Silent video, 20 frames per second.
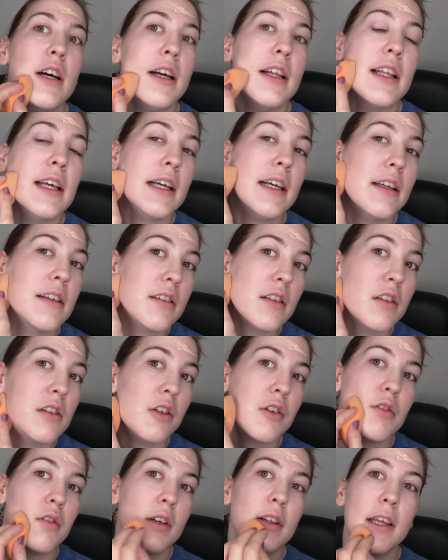like it to
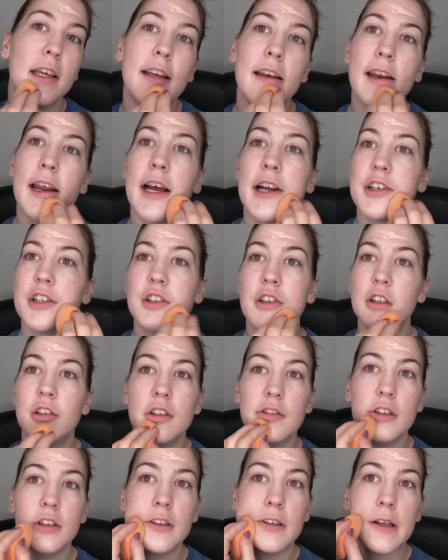look really
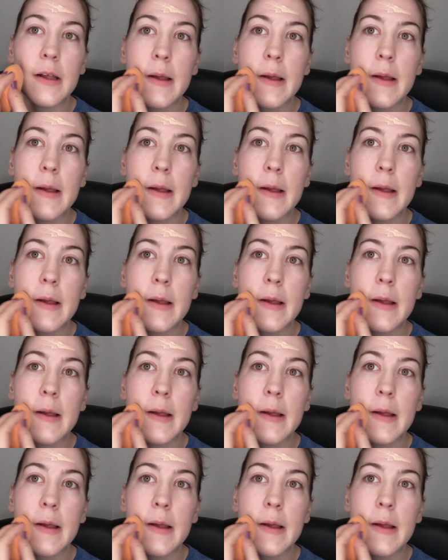natural.